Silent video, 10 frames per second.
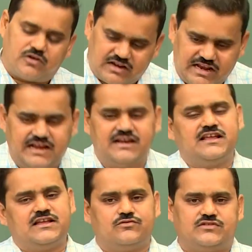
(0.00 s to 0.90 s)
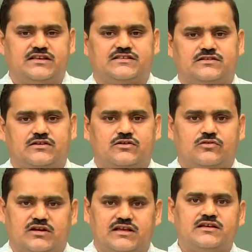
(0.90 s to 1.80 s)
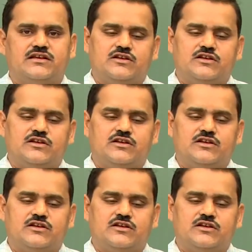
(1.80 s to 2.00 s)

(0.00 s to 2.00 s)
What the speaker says: for any uses. Okay,